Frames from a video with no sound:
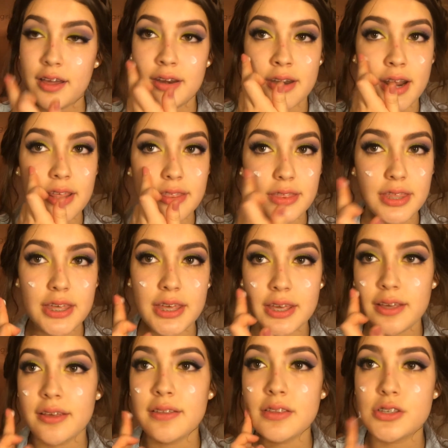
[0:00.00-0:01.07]

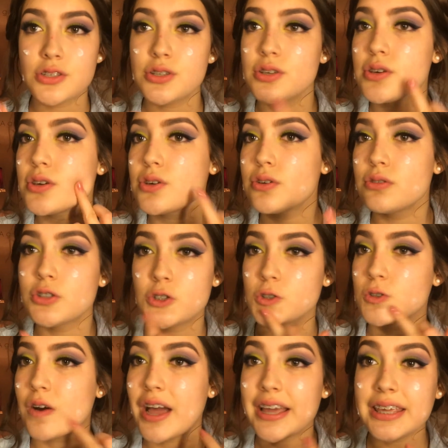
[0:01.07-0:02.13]
Nothing too
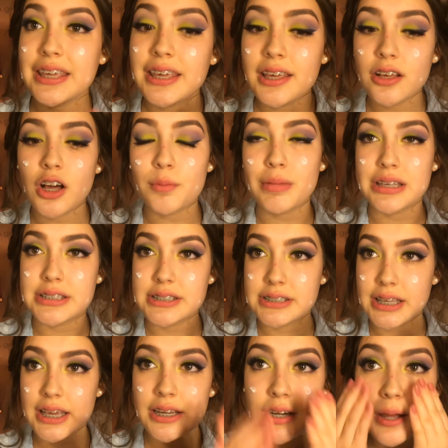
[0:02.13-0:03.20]
drying on my
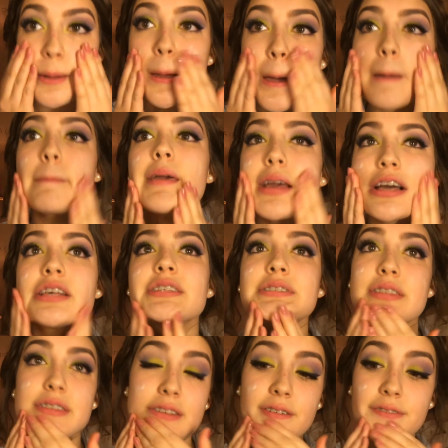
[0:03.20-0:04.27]
skin because
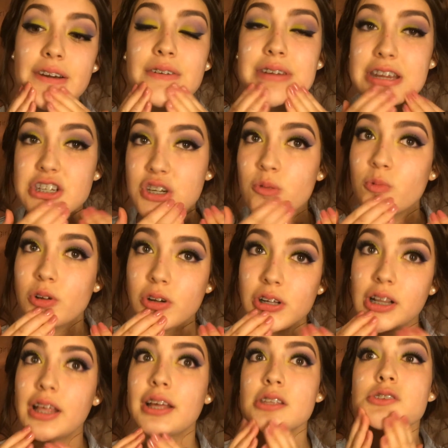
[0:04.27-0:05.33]
the foundation will
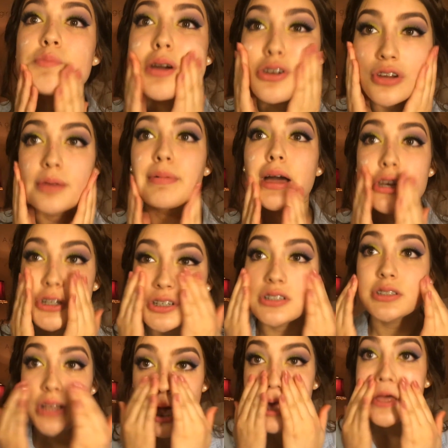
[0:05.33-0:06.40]
cling to my dry patches.